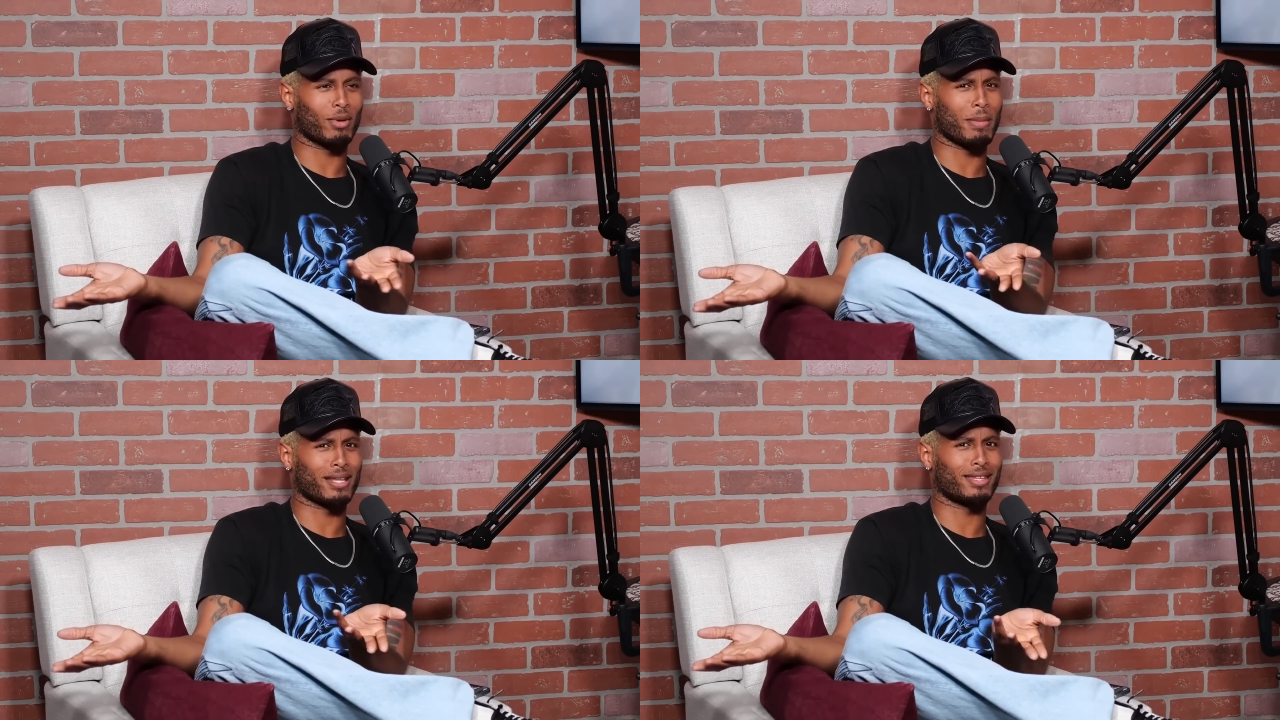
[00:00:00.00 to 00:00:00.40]

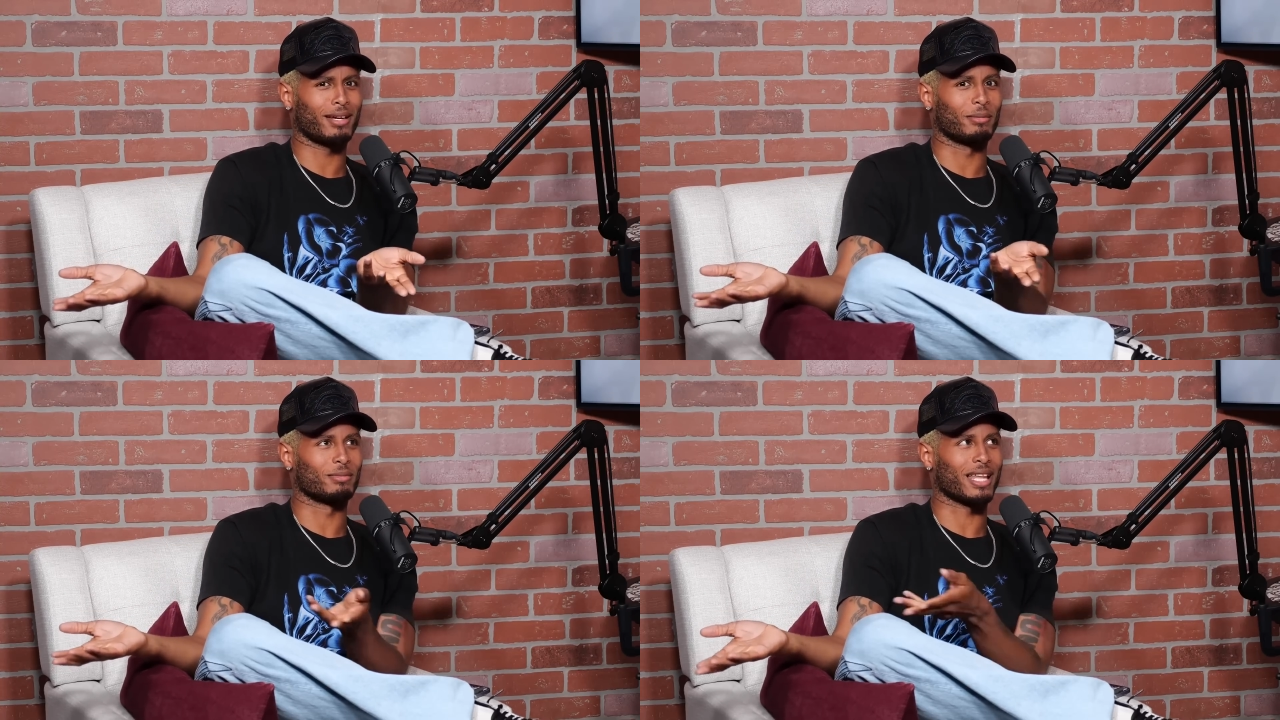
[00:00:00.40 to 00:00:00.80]
What about
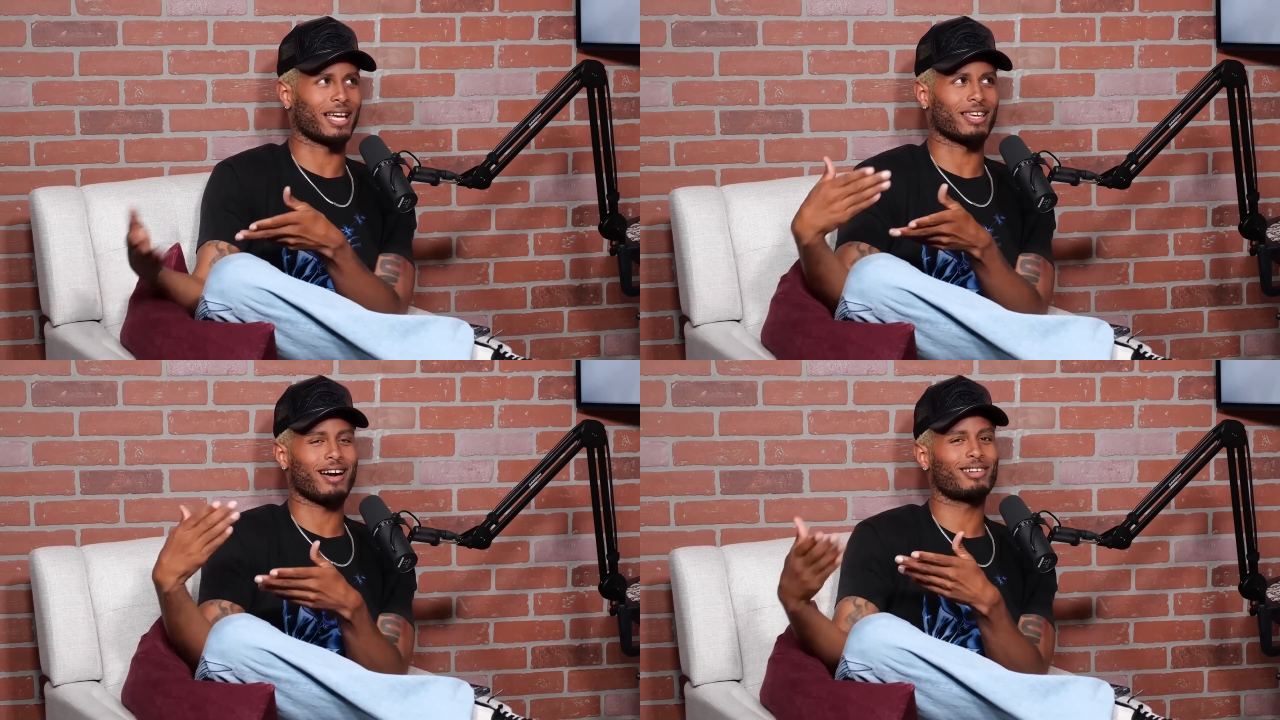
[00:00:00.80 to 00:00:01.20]
them?
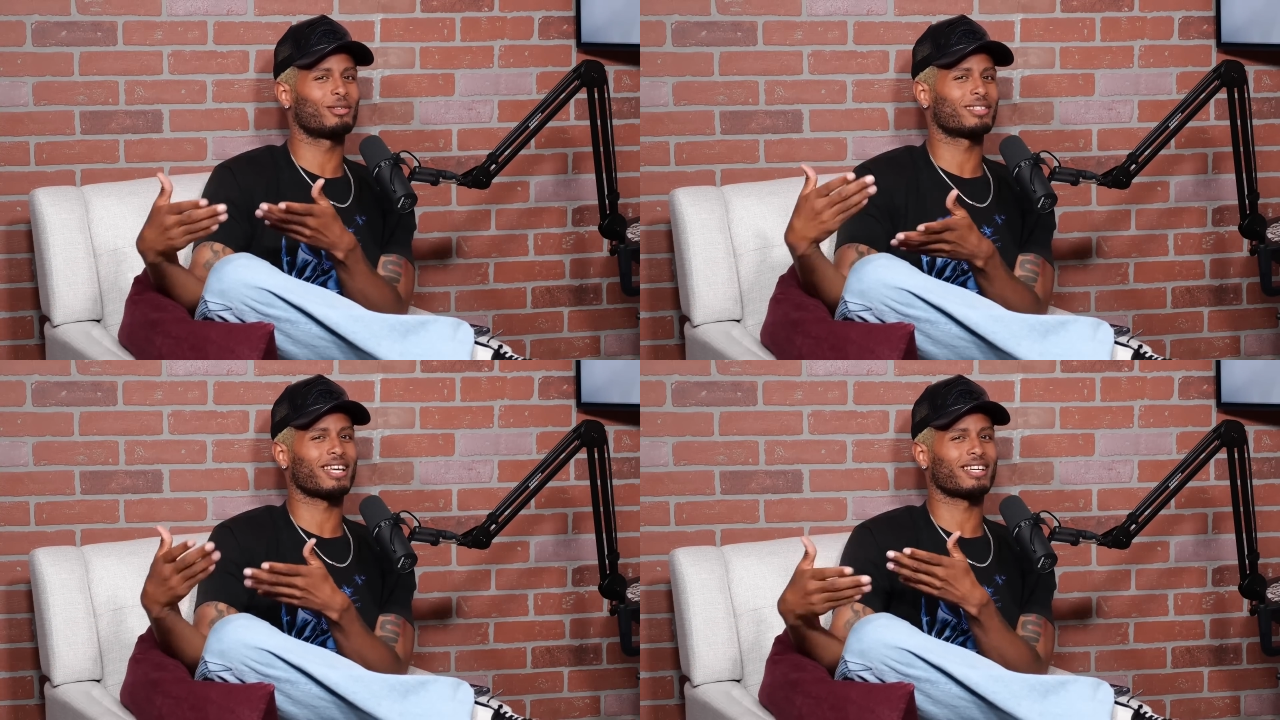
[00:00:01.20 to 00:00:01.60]
Like y'all
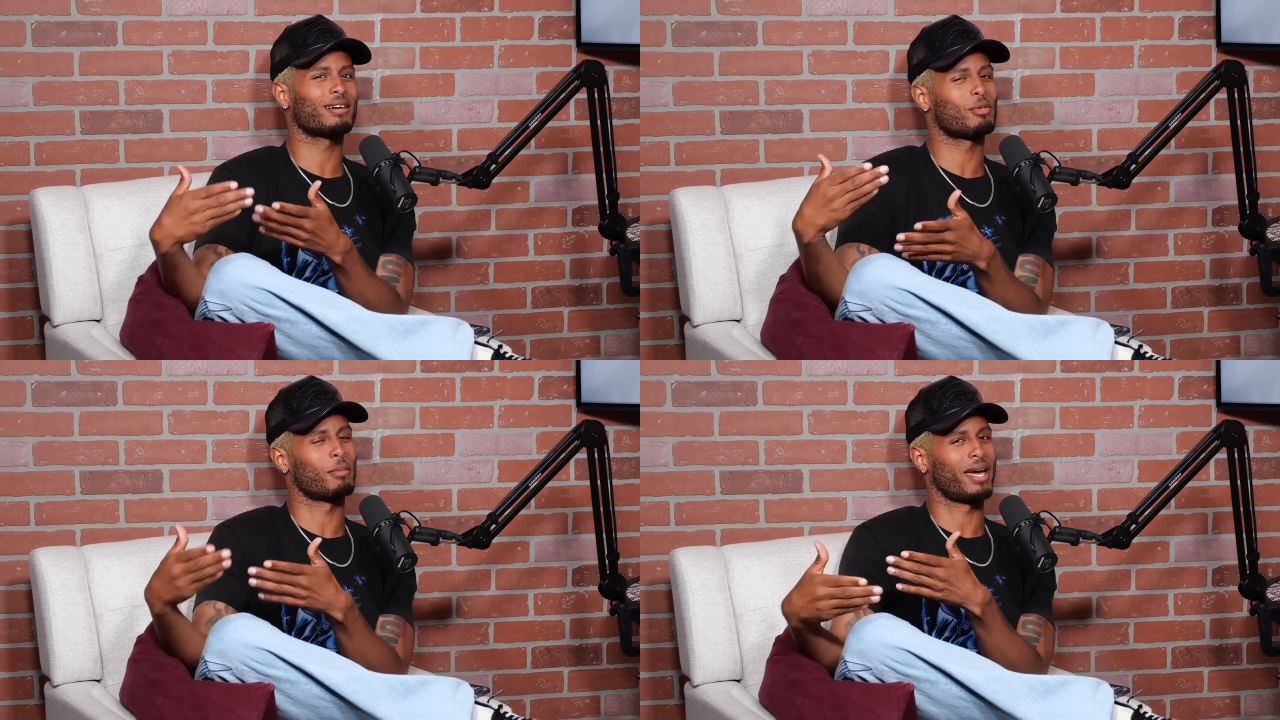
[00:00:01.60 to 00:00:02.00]
doing like,
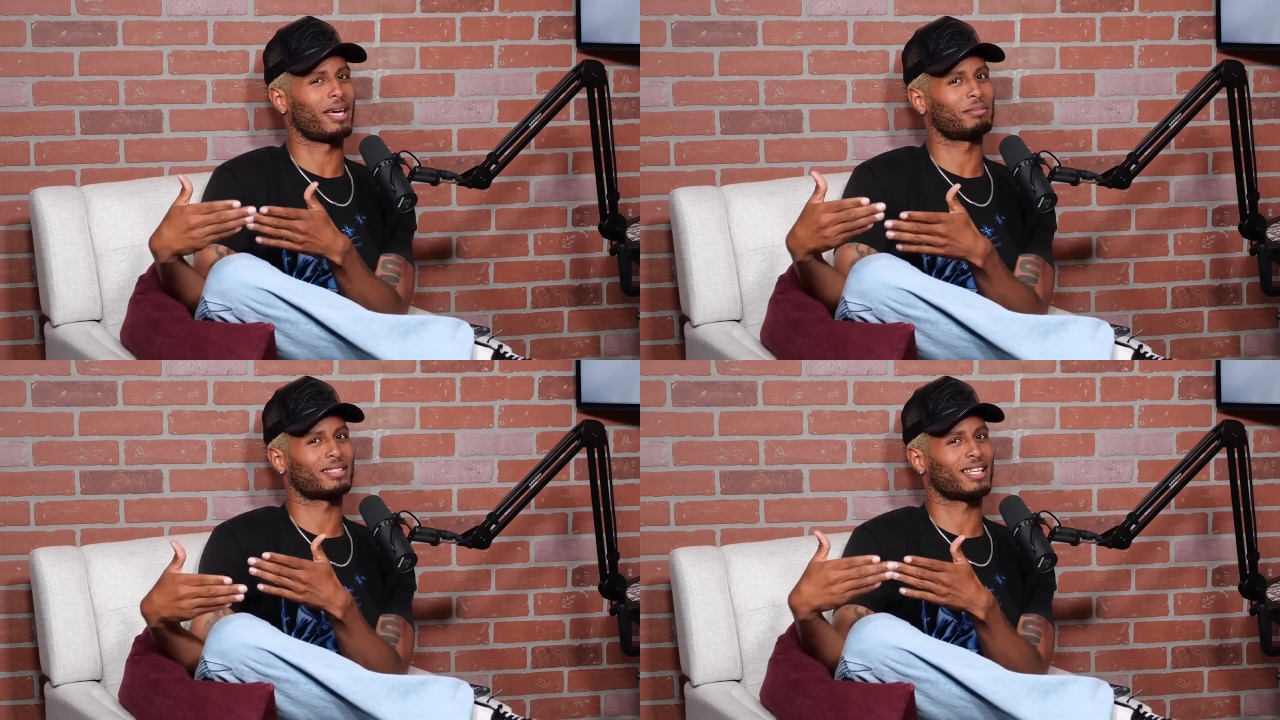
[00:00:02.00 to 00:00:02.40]
come on,
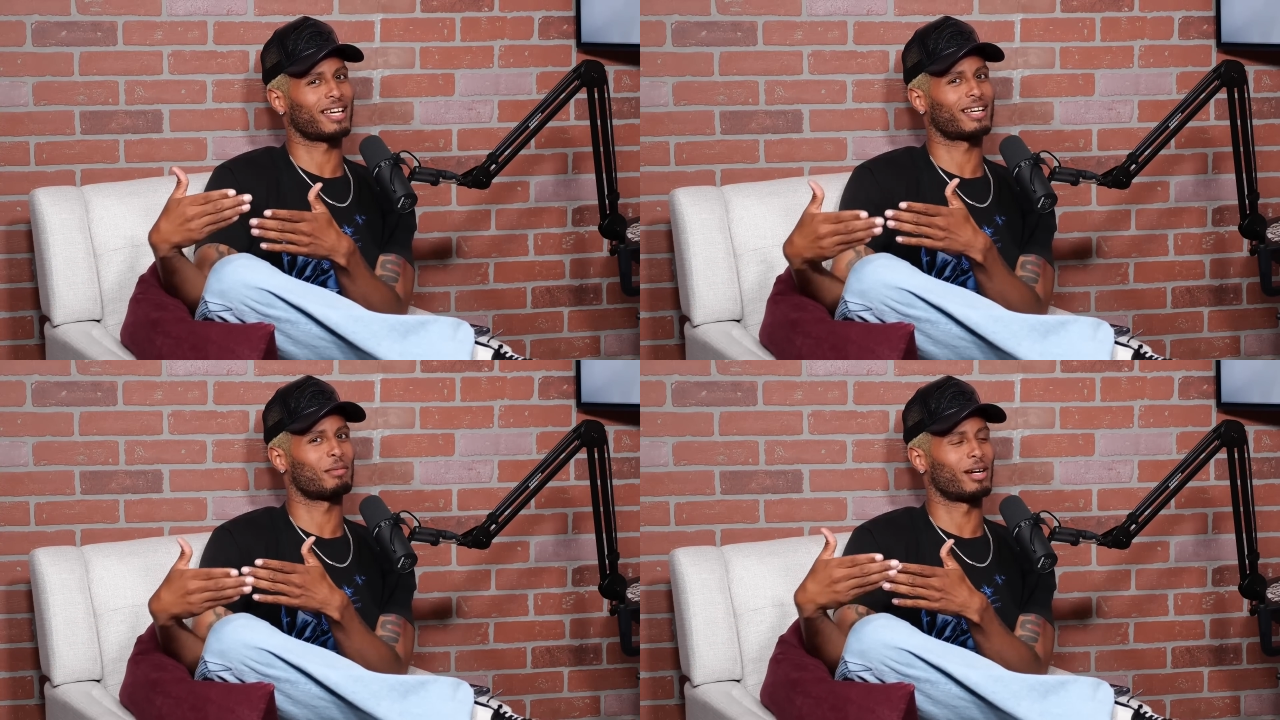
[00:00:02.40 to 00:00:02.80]
babes.
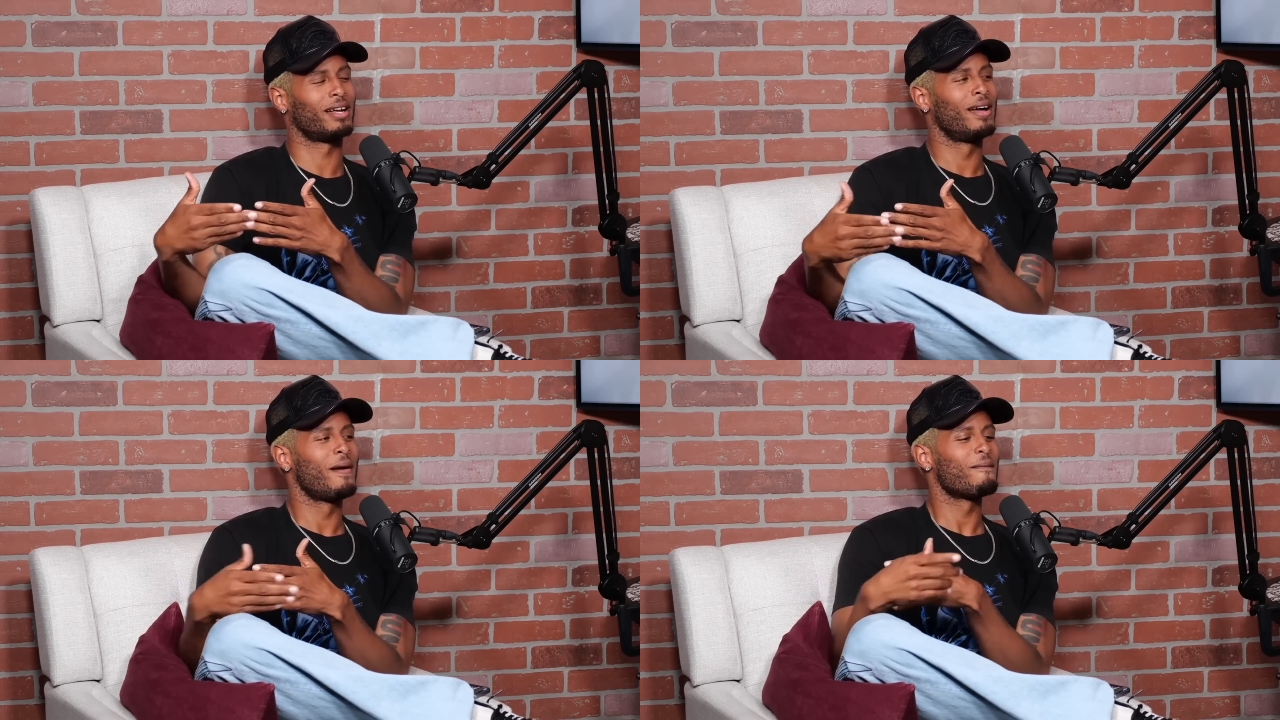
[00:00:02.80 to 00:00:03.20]
Like, come
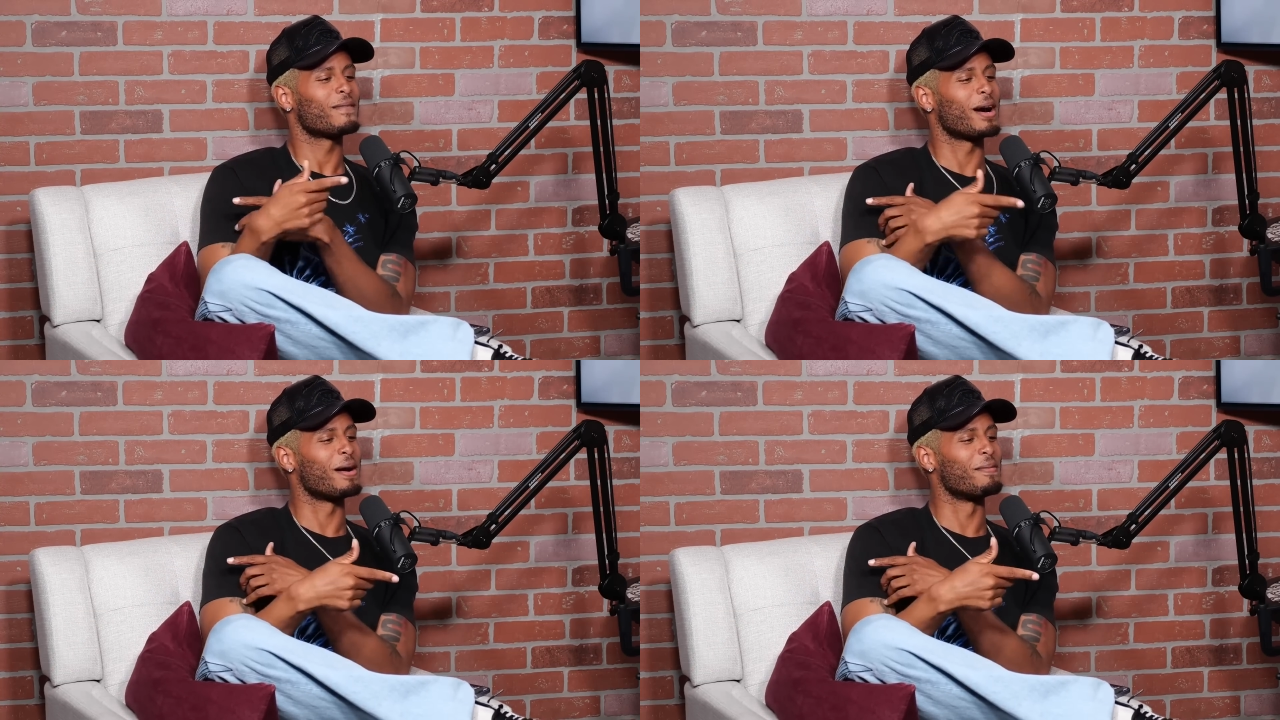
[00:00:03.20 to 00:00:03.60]

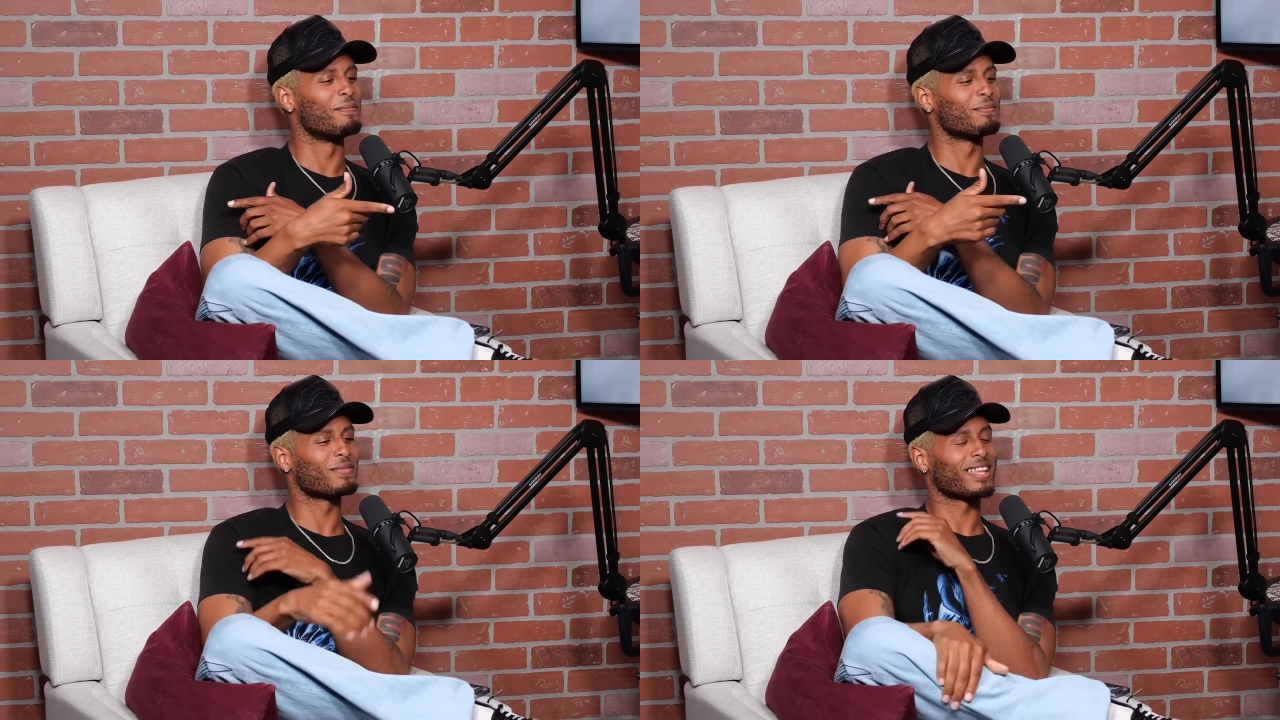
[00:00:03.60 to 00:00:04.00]

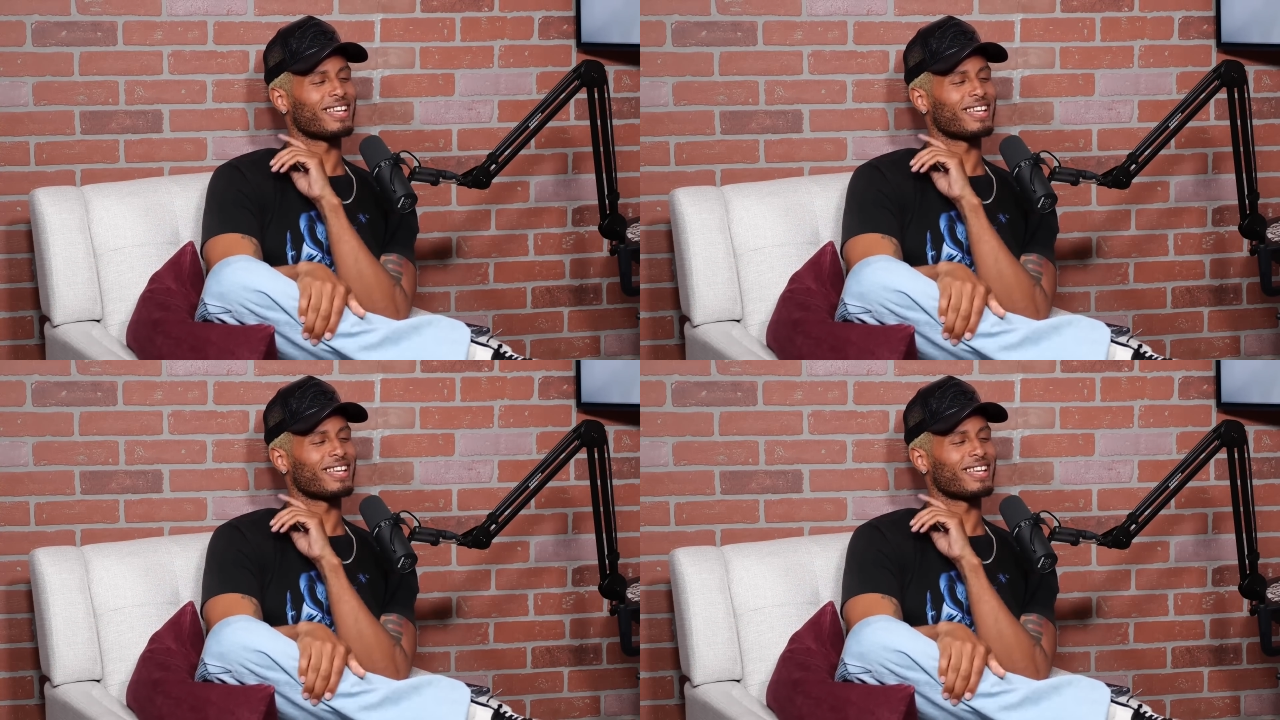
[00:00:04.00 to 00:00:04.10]
on.